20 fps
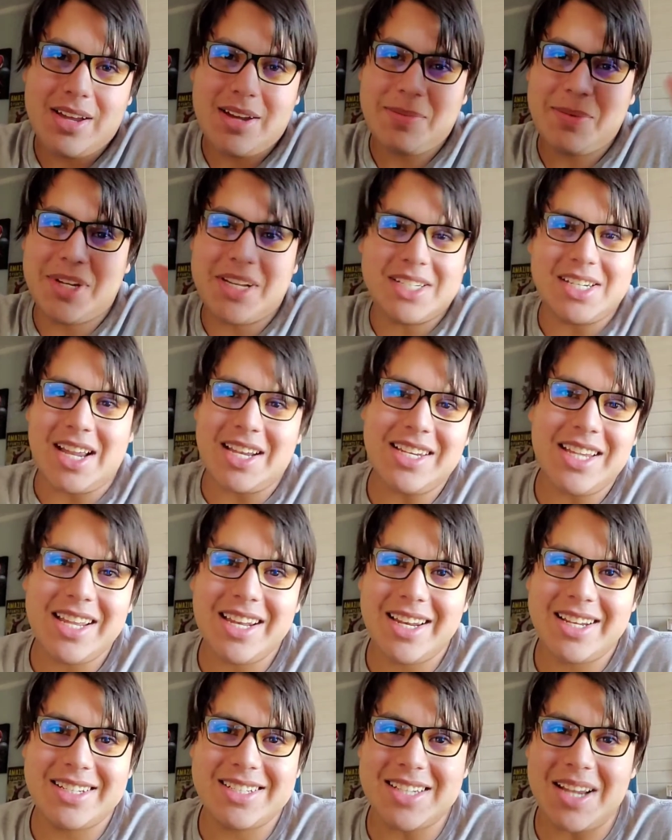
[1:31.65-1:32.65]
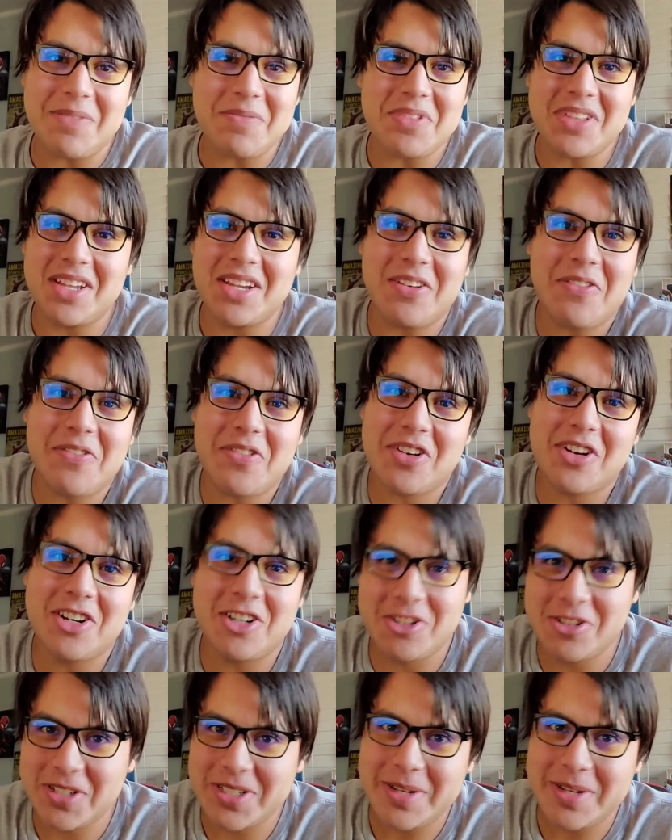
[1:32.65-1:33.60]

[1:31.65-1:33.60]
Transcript: because I needed something for 100